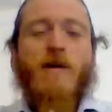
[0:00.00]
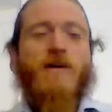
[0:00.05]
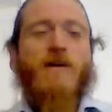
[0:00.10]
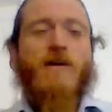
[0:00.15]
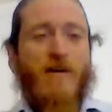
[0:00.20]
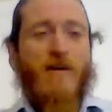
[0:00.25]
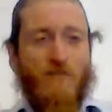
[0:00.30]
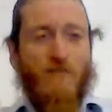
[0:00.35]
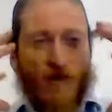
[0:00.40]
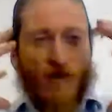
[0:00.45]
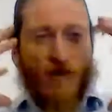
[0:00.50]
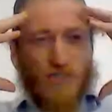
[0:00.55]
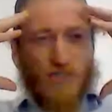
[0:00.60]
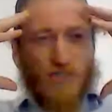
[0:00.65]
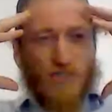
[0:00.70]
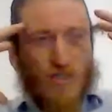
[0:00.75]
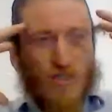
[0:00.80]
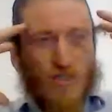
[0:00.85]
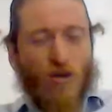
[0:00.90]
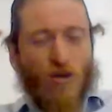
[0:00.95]
It feels
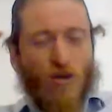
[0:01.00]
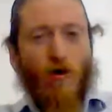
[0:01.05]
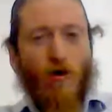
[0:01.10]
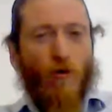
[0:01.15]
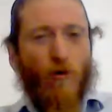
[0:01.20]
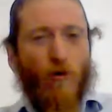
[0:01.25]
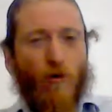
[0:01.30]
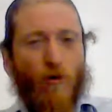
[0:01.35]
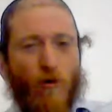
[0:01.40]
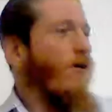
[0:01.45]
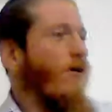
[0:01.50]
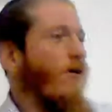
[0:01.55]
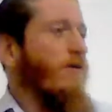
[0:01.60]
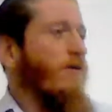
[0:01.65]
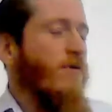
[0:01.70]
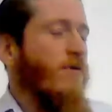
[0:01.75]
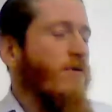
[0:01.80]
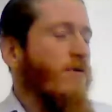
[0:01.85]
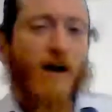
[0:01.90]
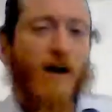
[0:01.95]
so
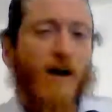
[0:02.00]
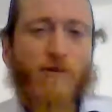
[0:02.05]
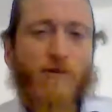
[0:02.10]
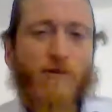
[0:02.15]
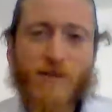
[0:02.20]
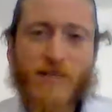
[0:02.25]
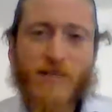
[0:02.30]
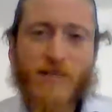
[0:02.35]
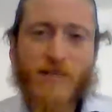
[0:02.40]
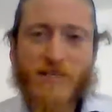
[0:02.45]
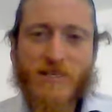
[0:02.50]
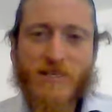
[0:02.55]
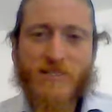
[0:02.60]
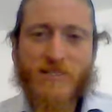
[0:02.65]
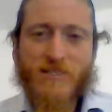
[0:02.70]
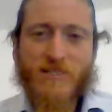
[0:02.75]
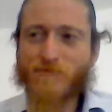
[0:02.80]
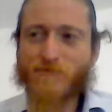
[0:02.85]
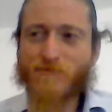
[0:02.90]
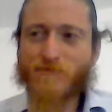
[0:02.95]
incredible, the kind of
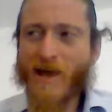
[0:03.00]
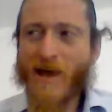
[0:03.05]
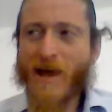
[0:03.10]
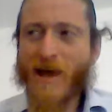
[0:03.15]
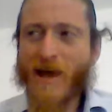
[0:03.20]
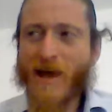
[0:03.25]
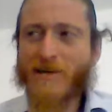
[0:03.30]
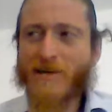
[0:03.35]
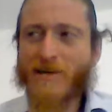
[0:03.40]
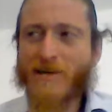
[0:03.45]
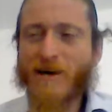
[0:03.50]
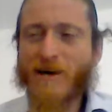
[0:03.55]
release, and